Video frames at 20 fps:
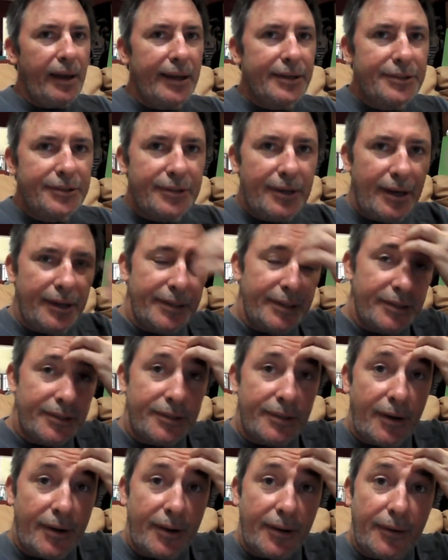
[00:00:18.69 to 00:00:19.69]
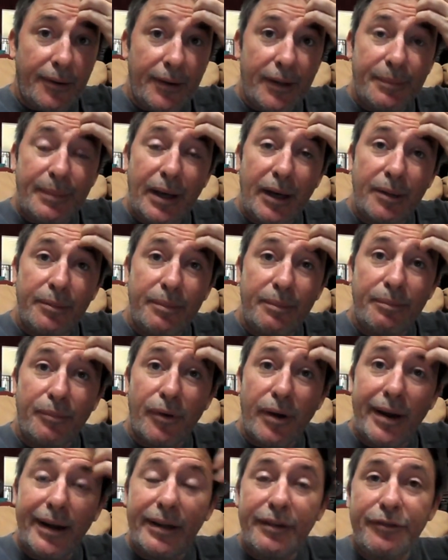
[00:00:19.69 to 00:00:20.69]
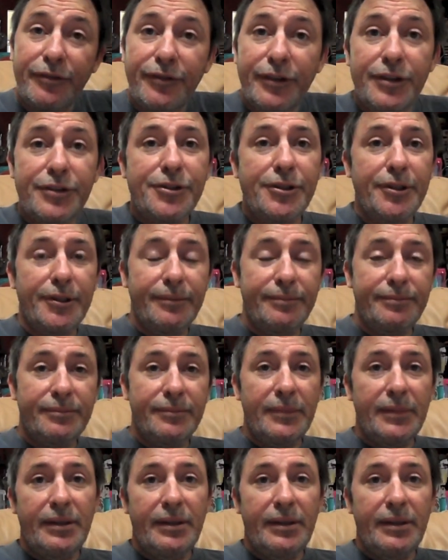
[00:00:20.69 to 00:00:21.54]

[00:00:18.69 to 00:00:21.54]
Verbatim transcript: I saw this article about Brian Fischer,